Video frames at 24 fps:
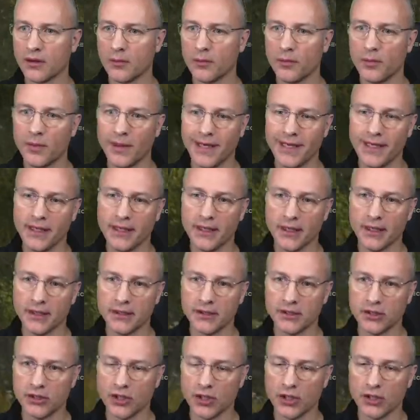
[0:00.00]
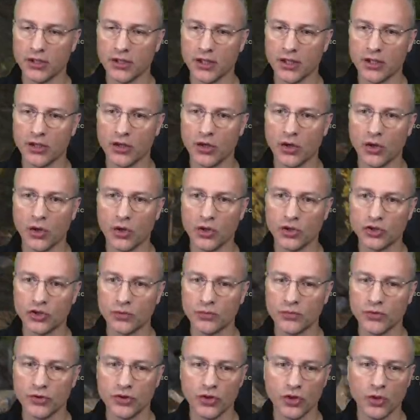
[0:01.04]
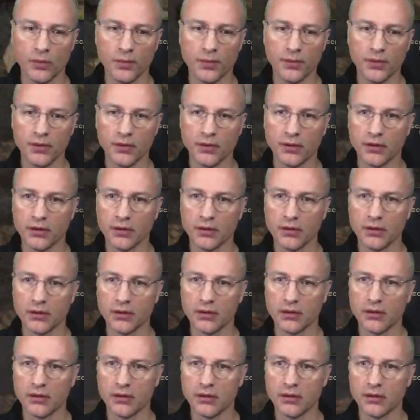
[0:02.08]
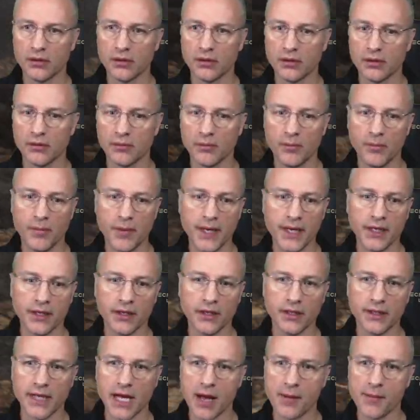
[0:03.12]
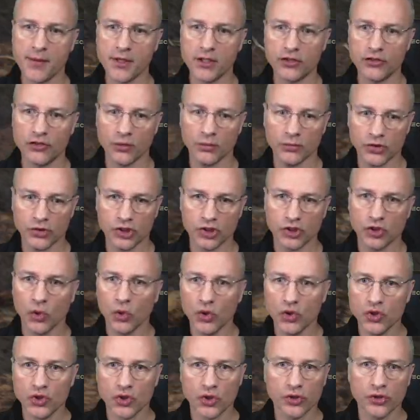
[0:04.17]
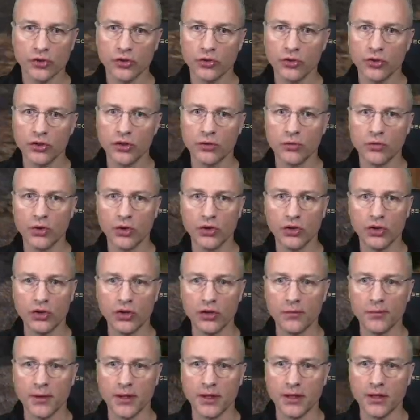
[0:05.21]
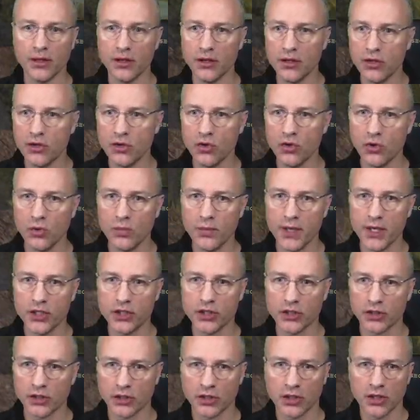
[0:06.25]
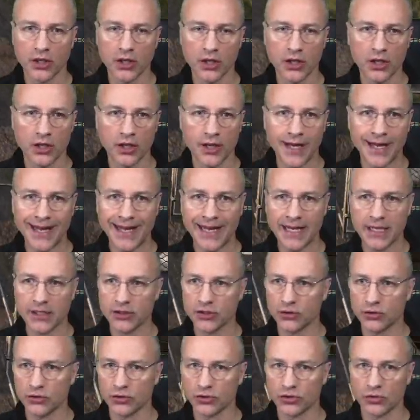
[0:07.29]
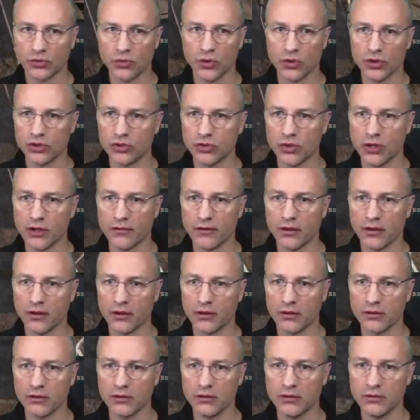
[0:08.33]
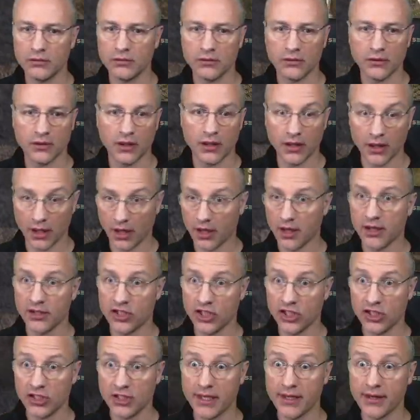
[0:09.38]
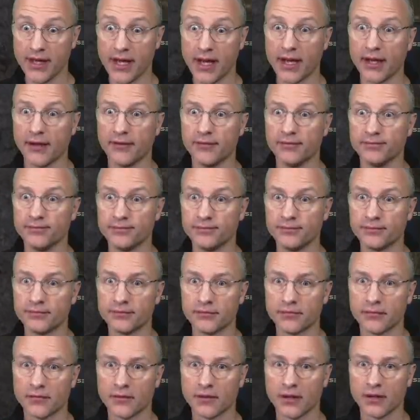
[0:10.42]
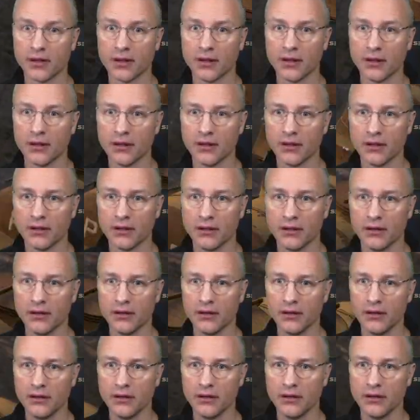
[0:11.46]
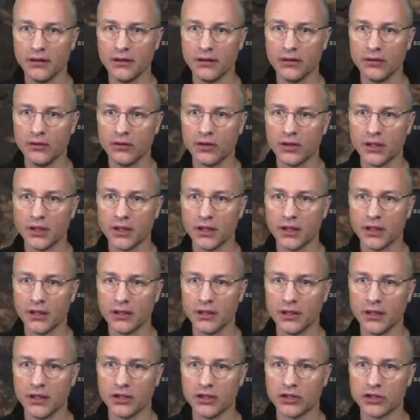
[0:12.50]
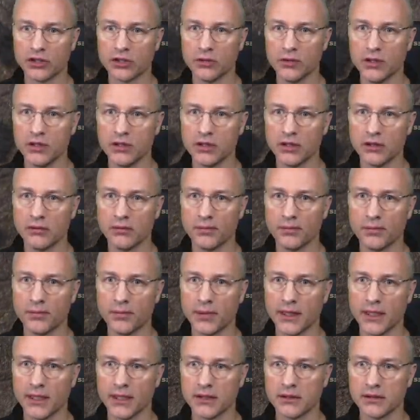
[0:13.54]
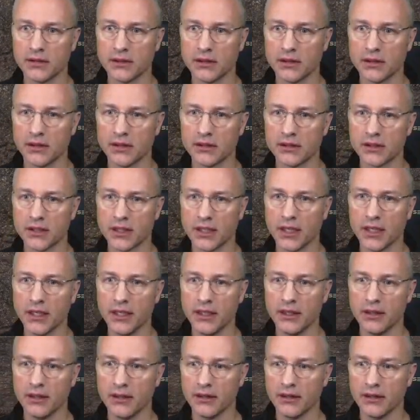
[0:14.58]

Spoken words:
Pike has done an awesome job. Minor damage from stones on the road and whatnot, but no major hassles whatsoever. Oh, just like that. Okay, need to squeeze in past this guy.